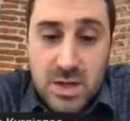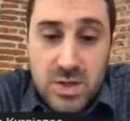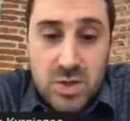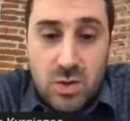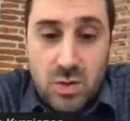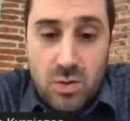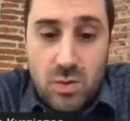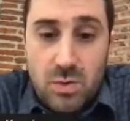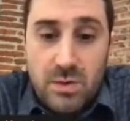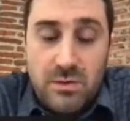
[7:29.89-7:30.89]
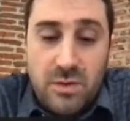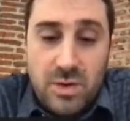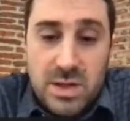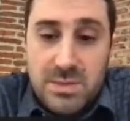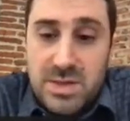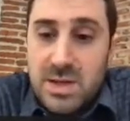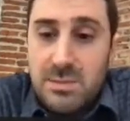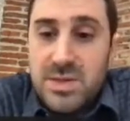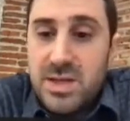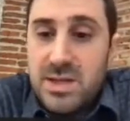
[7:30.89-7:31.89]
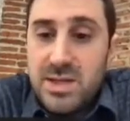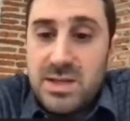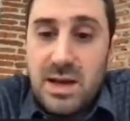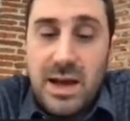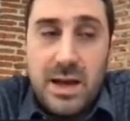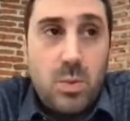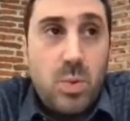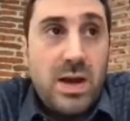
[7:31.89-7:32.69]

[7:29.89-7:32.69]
So, for example, in some cities, like we